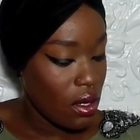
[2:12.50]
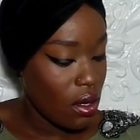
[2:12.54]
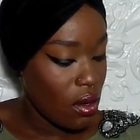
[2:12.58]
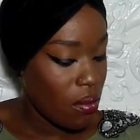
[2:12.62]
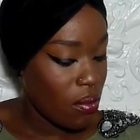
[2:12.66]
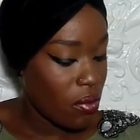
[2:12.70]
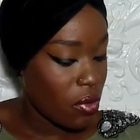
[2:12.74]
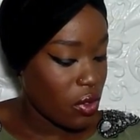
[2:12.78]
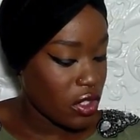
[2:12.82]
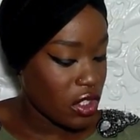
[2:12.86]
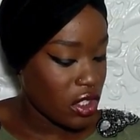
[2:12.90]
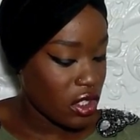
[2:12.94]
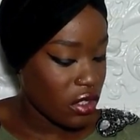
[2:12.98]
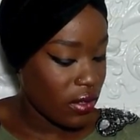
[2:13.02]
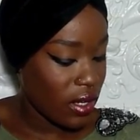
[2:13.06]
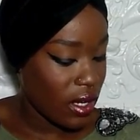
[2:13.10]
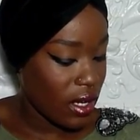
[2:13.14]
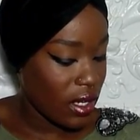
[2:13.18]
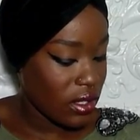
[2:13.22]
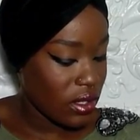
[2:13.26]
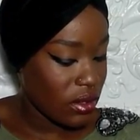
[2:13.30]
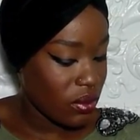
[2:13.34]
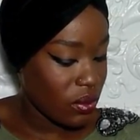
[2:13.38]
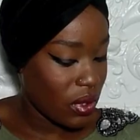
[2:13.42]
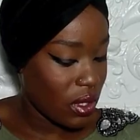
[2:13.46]

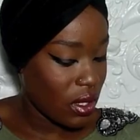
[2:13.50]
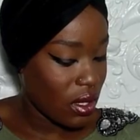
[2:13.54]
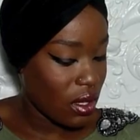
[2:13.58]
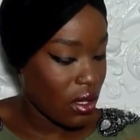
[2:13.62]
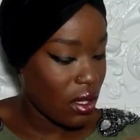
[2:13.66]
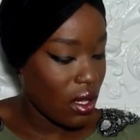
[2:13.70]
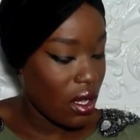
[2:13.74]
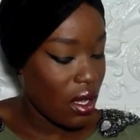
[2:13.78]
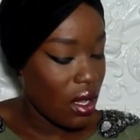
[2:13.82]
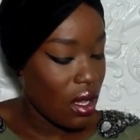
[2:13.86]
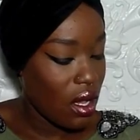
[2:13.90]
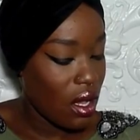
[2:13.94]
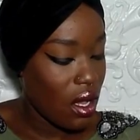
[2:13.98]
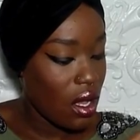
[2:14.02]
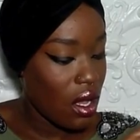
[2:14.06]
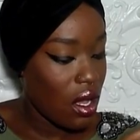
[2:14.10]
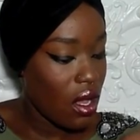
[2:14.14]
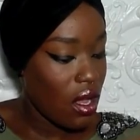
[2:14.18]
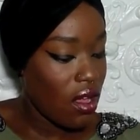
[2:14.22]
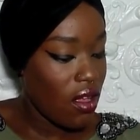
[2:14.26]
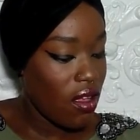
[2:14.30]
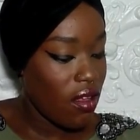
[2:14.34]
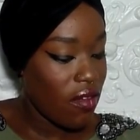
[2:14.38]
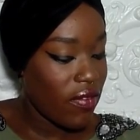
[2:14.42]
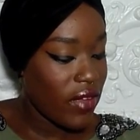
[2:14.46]
moisturized with
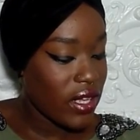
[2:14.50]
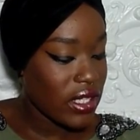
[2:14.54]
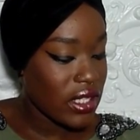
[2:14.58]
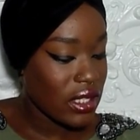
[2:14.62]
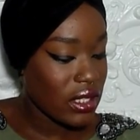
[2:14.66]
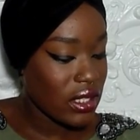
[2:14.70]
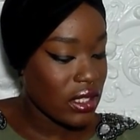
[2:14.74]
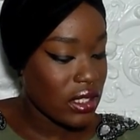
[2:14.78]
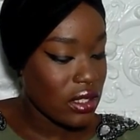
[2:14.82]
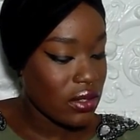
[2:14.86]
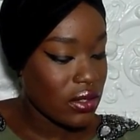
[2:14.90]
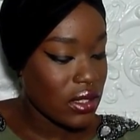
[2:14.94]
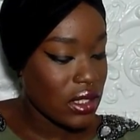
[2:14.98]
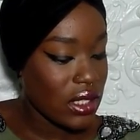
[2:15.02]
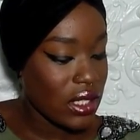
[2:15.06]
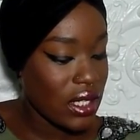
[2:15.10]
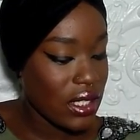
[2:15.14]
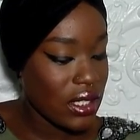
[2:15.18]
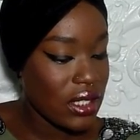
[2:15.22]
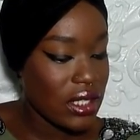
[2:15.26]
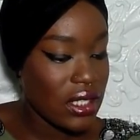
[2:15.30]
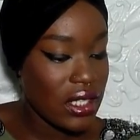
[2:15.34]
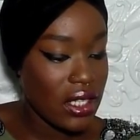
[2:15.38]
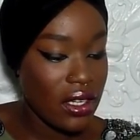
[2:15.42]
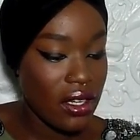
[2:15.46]
Vaseline, so it's
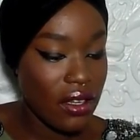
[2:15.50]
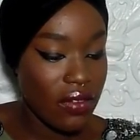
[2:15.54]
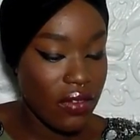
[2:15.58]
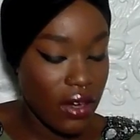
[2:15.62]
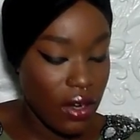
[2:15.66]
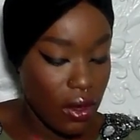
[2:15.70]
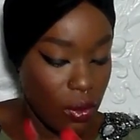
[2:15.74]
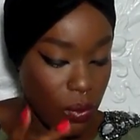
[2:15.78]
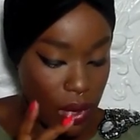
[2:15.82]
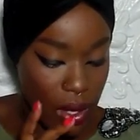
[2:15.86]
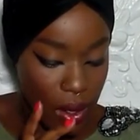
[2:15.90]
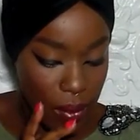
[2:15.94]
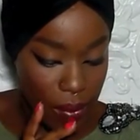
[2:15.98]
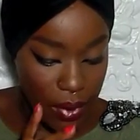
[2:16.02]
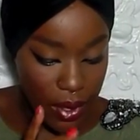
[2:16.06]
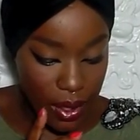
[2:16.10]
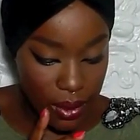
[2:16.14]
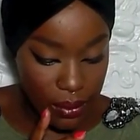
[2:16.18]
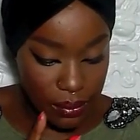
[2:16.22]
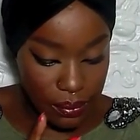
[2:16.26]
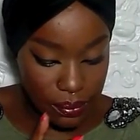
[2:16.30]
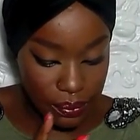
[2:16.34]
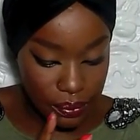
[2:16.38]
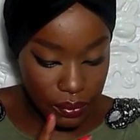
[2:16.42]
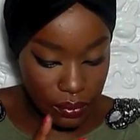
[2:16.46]
not sticking very well,
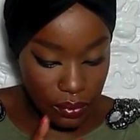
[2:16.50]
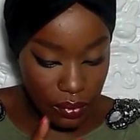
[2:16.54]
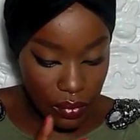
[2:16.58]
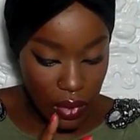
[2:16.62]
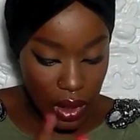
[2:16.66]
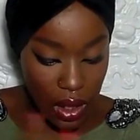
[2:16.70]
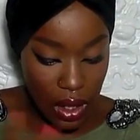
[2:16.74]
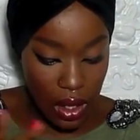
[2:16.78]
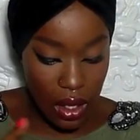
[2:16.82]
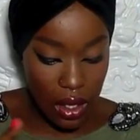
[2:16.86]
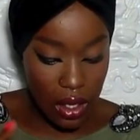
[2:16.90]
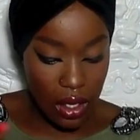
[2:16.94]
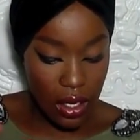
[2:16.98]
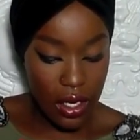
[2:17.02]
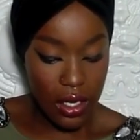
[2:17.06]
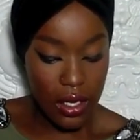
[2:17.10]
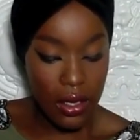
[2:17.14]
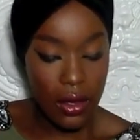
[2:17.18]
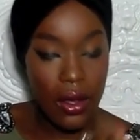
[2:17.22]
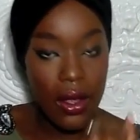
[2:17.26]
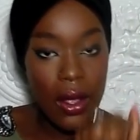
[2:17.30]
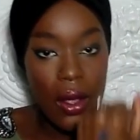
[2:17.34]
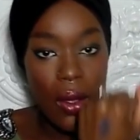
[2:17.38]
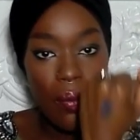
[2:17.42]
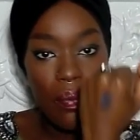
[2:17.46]
but there
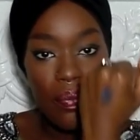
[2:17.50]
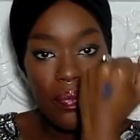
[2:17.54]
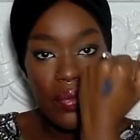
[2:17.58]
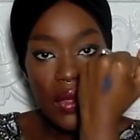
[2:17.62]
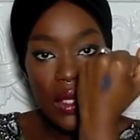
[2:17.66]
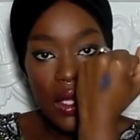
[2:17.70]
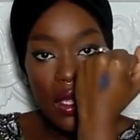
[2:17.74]
you go.